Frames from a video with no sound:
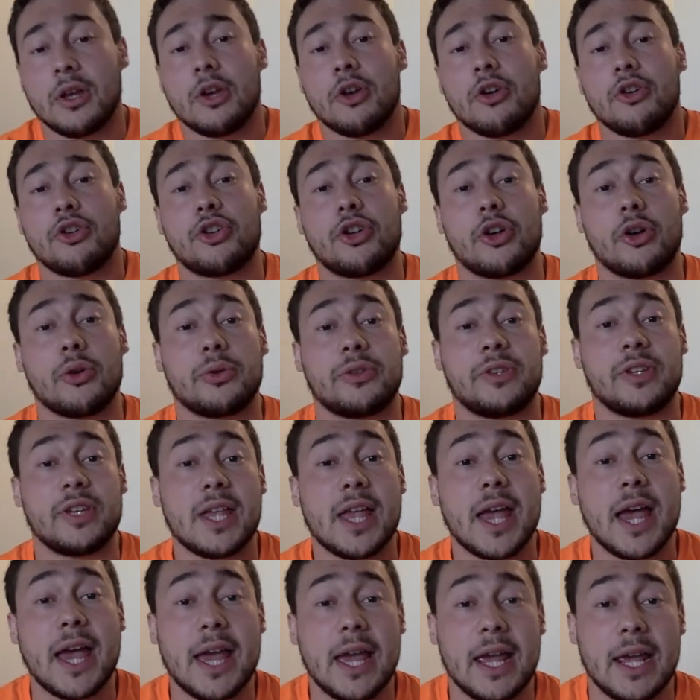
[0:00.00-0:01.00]
So
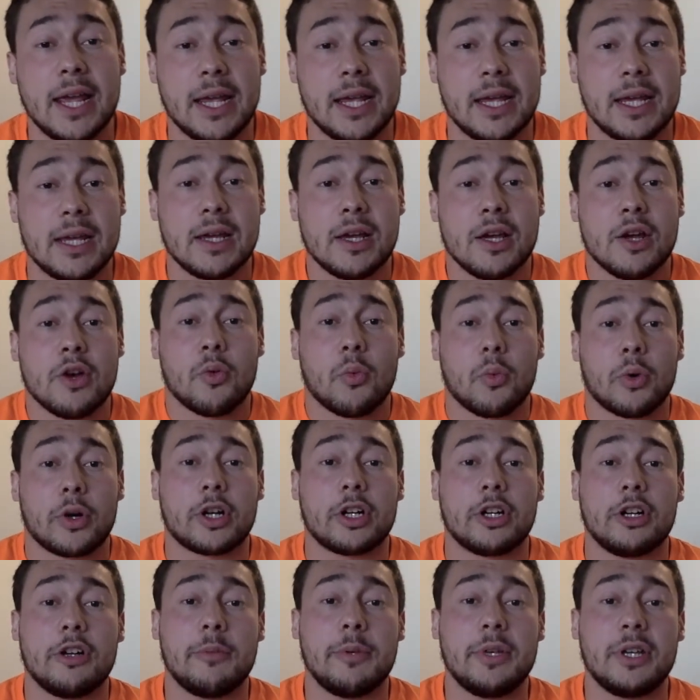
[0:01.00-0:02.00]
today, we're
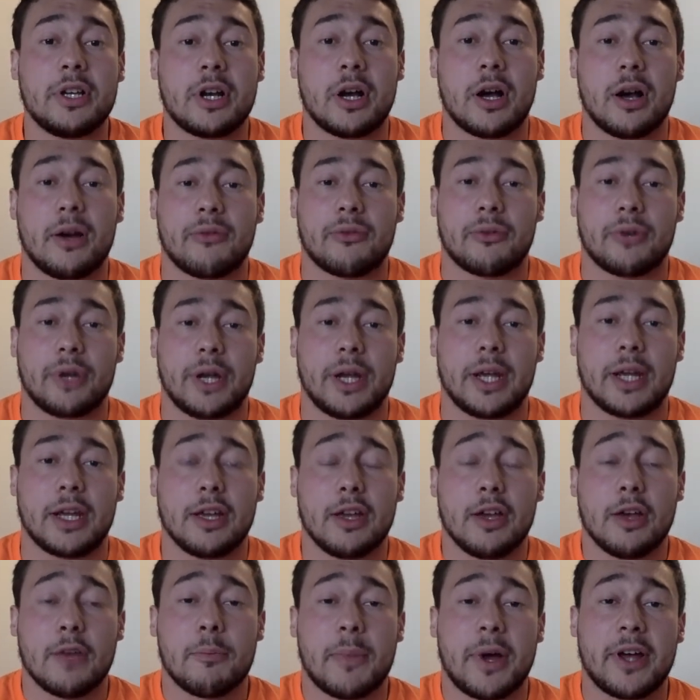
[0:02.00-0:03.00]
going to be covering
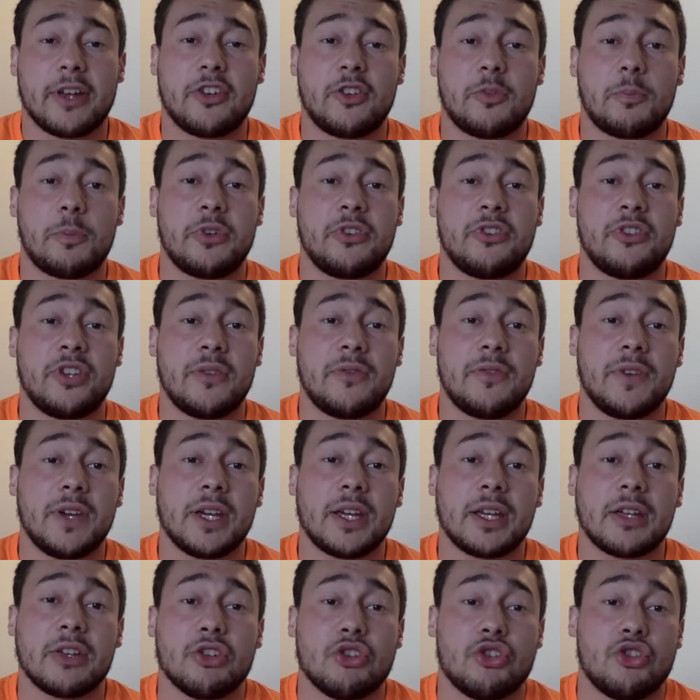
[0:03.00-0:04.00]
my
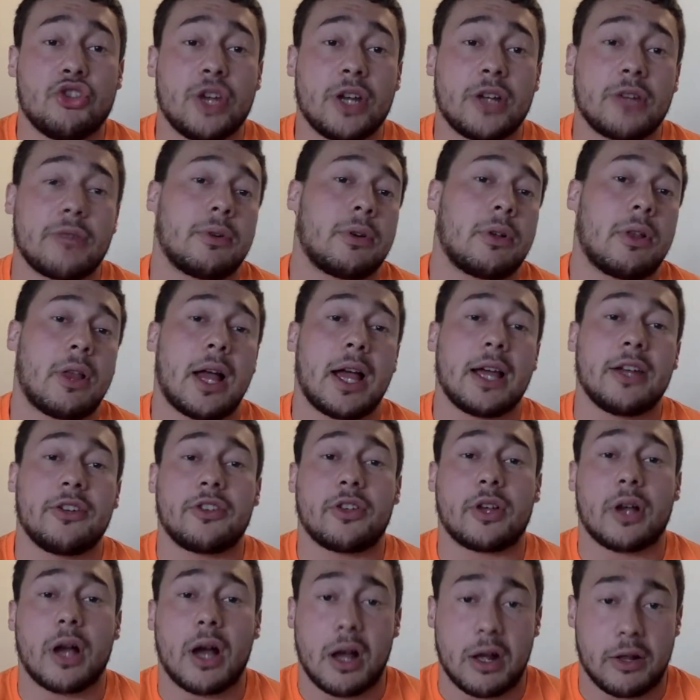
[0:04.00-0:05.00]
specific generalized
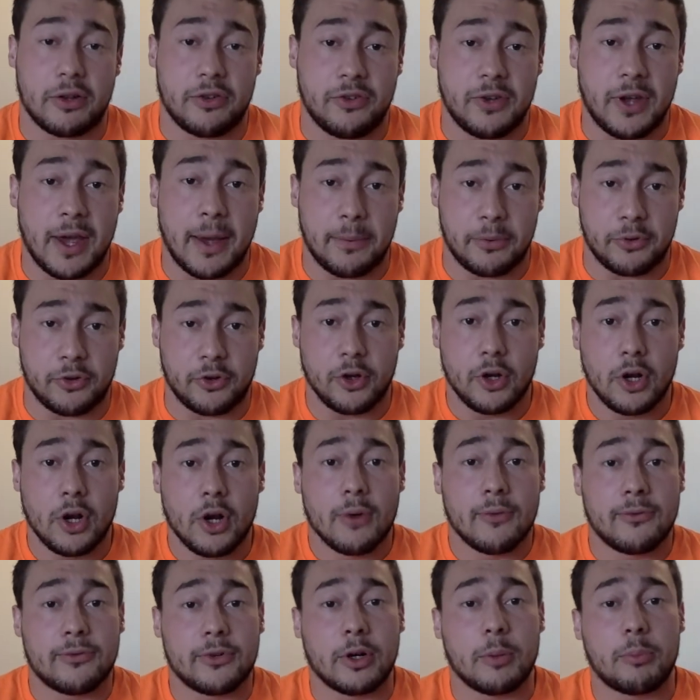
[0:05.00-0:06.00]
concepts
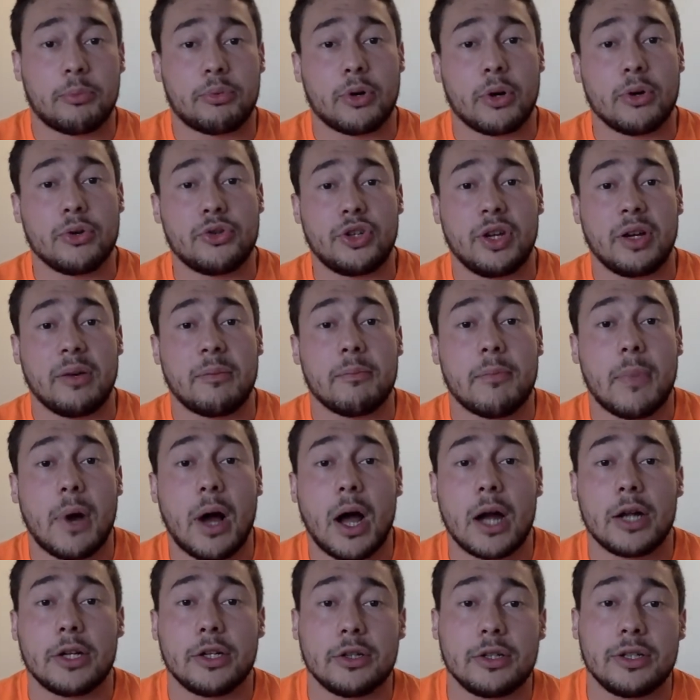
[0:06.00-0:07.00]
for approaching
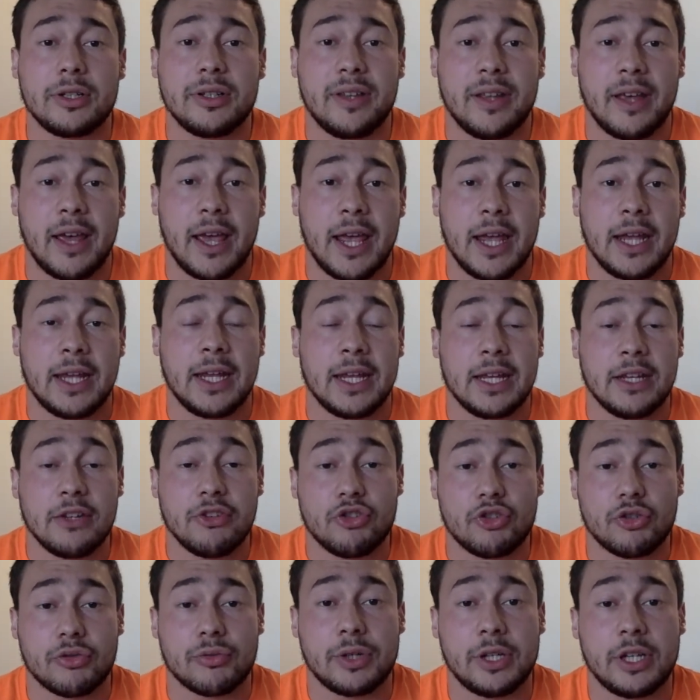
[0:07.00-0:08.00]
modern day
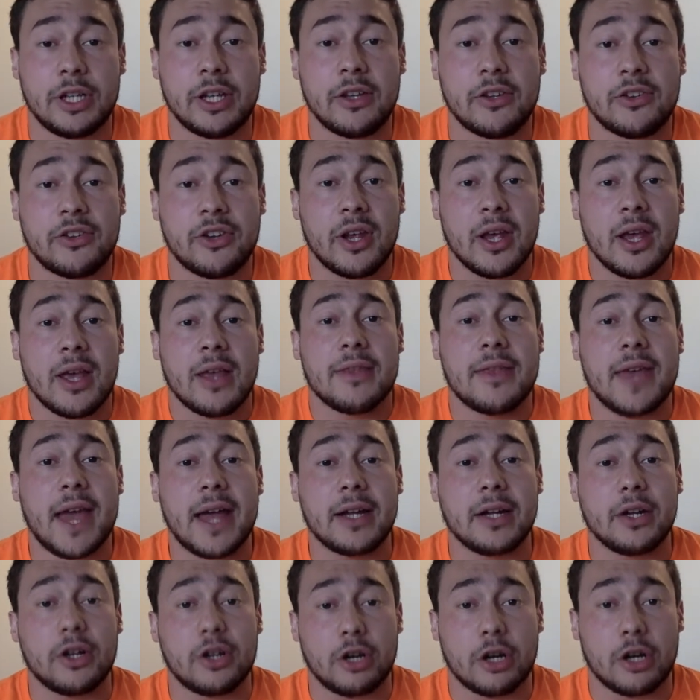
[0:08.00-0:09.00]
injuries that
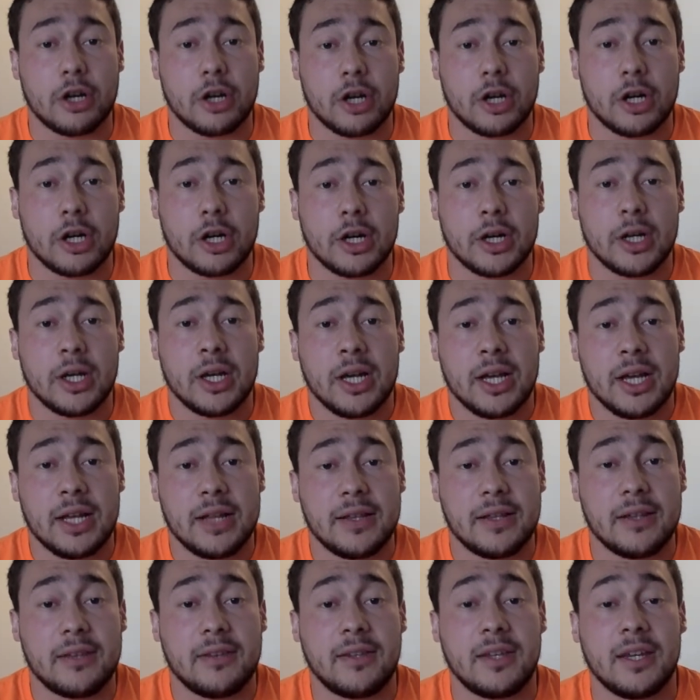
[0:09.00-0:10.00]
occur in
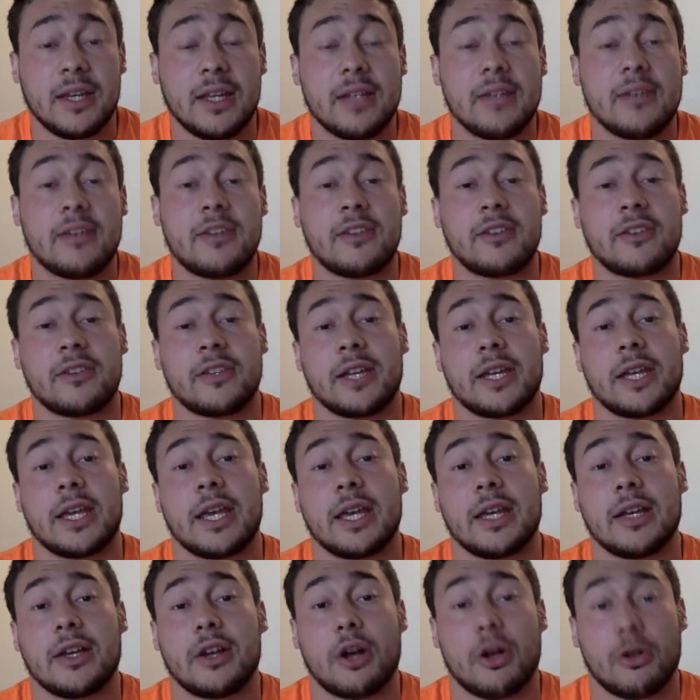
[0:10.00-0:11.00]
the tin
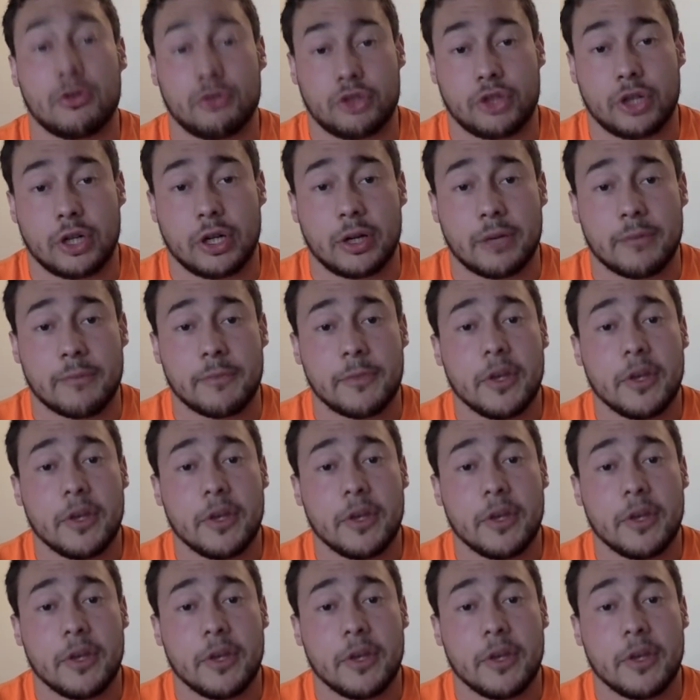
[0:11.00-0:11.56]
slinging culture.